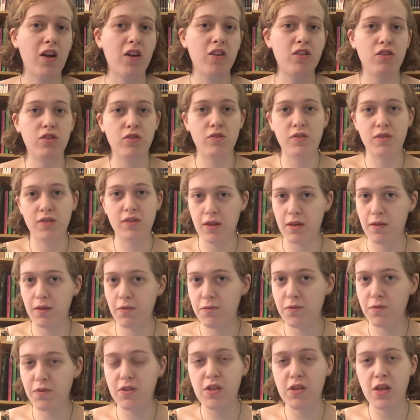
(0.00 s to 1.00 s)
not
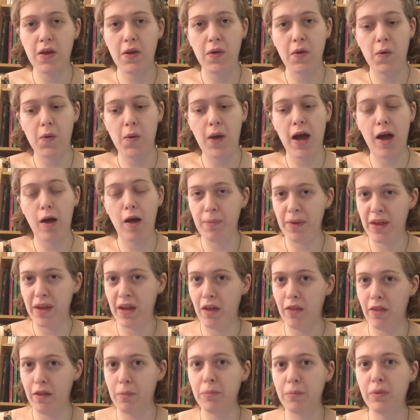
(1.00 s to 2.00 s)
conducive to
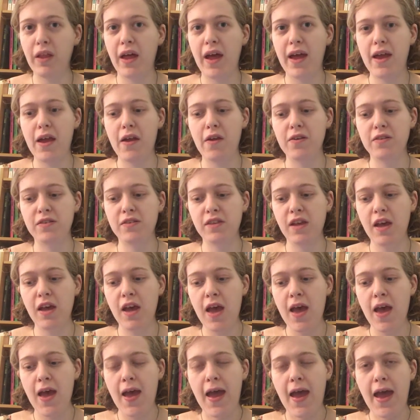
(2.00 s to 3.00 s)
helping other players.
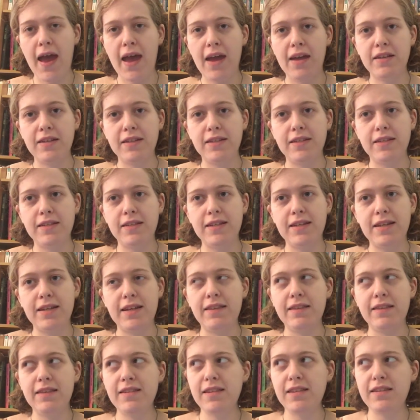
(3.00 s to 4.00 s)
And
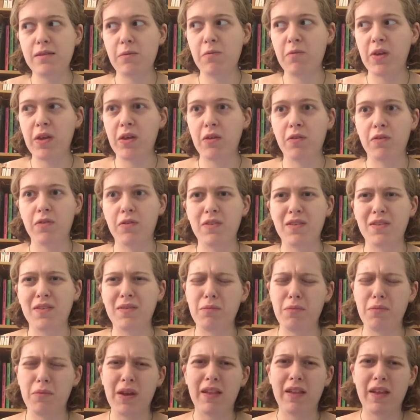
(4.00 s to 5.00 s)
this is something you'll
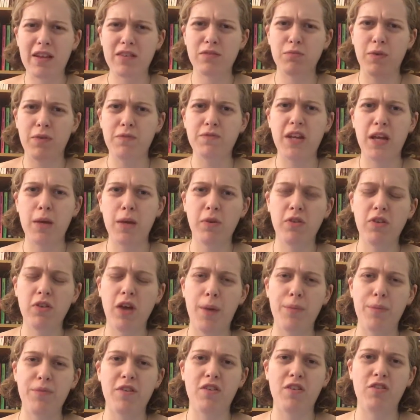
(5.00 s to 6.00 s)
realize with
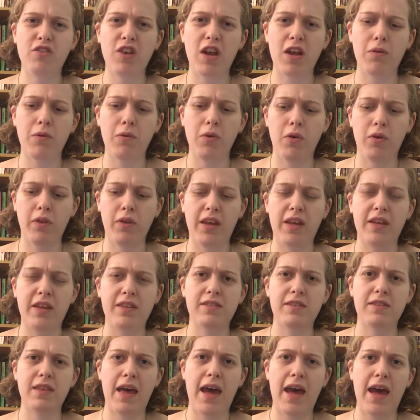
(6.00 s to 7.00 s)
tabletops in general,
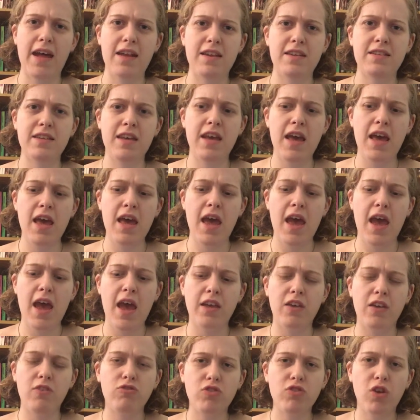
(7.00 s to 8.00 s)
is that
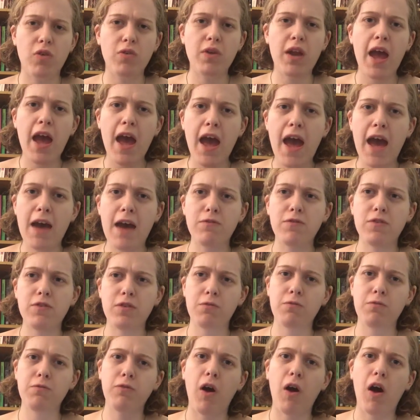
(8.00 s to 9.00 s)
you don't have
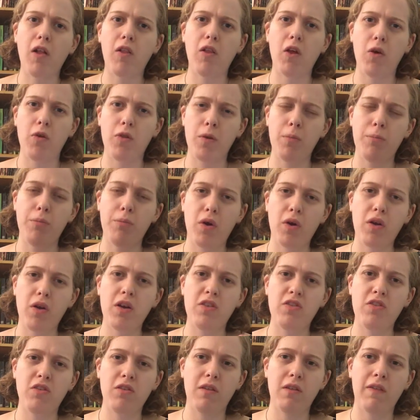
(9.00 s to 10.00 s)
to follow the book
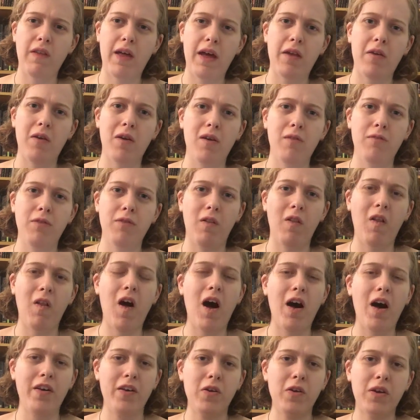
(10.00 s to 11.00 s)
to the letter of the
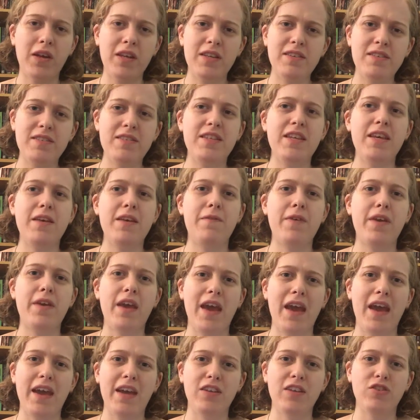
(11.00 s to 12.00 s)
law. You can
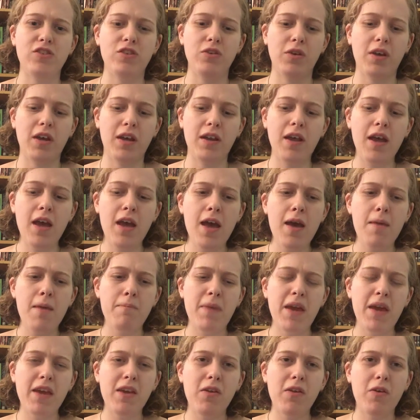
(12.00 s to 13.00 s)
deviate, you can
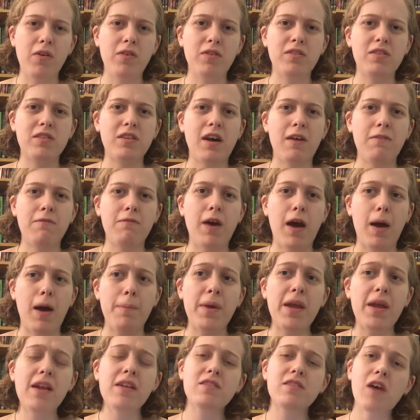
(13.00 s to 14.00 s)
make your own stuff
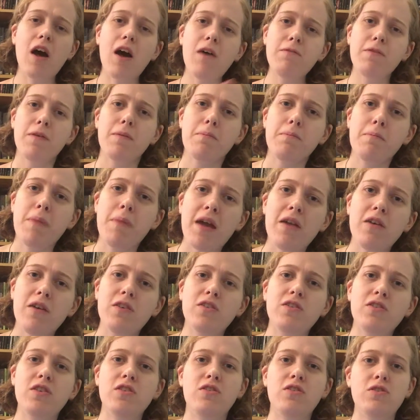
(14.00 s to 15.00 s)
up, and it's often
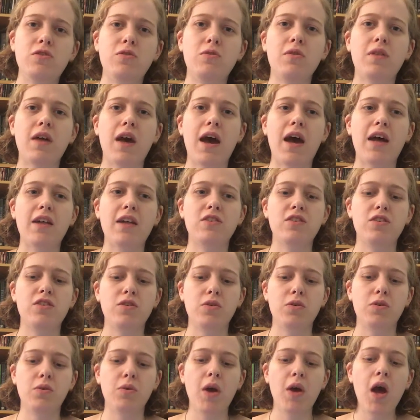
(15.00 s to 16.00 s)
better to do that,
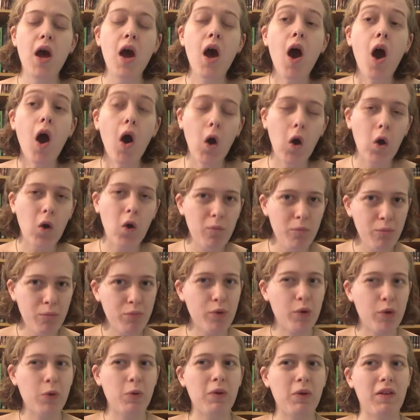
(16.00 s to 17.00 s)
to
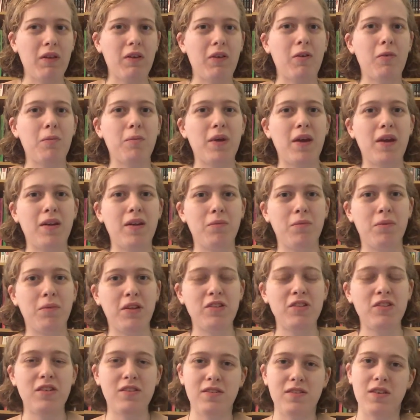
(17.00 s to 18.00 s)
homebrew a little bit,
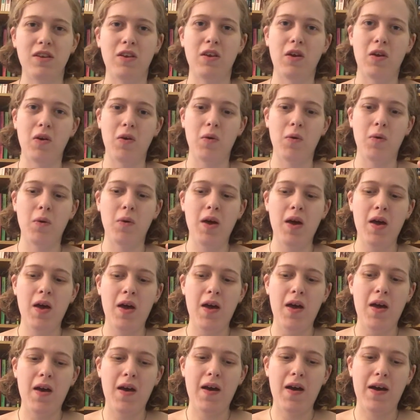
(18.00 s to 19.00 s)
which is,
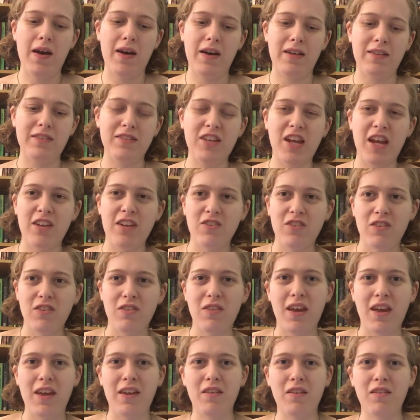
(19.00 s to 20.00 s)
change
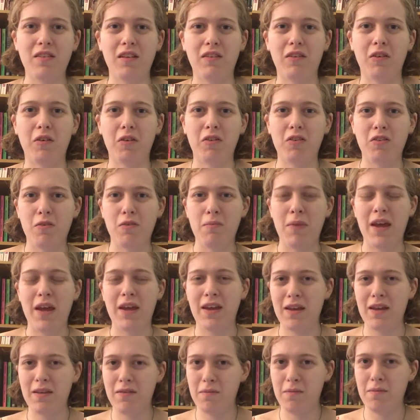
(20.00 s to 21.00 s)
things a little to
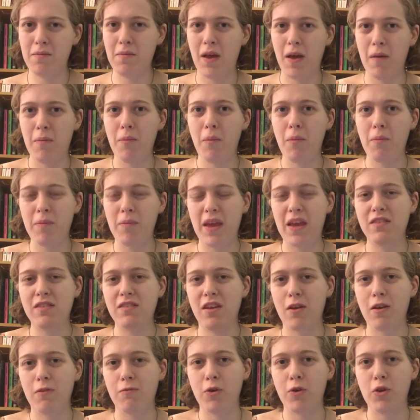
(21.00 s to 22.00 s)
make it
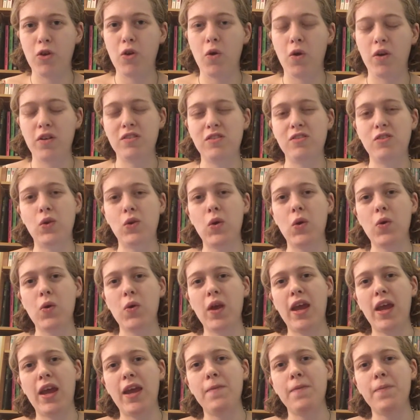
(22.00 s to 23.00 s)
easier for your
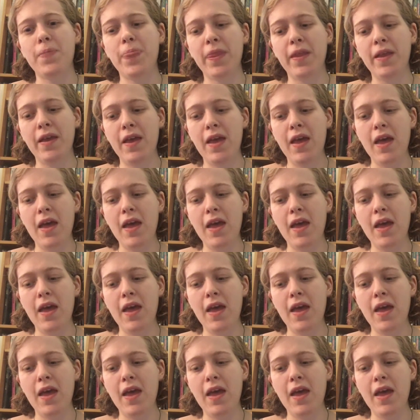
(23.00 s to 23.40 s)
story,